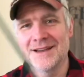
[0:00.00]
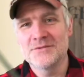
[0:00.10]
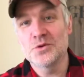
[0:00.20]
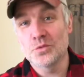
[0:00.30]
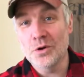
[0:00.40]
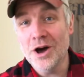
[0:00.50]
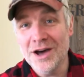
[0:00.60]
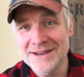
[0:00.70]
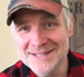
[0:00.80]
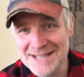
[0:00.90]
The
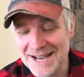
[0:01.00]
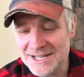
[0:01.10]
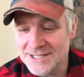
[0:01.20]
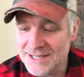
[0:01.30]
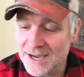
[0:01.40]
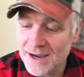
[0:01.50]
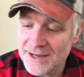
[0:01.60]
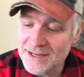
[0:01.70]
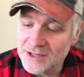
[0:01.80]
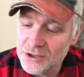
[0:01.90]
rod is actually
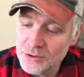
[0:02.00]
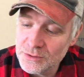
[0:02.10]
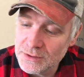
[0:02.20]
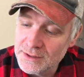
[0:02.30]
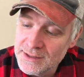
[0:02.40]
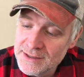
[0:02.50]
kind of cool.